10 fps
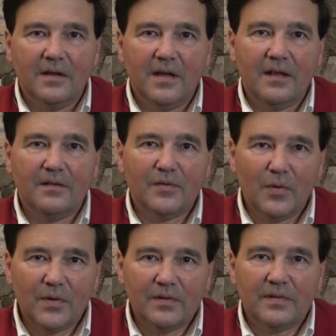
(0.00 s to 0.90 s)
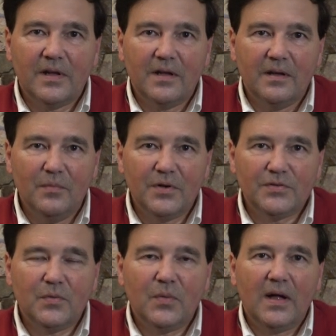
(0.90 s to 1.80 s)
And as always, I
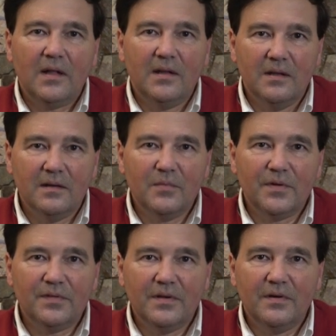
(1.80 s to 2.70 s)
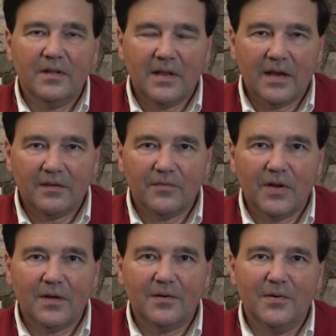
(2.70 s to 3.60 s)
wish you well, and we'll see you on the next
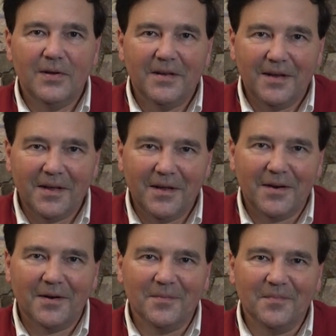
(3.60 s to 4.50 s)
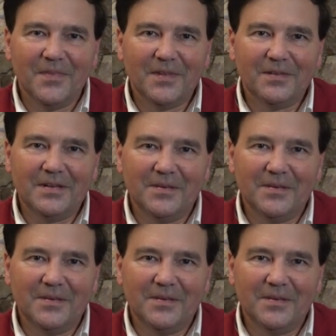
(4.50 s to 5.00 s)
video. Take care. See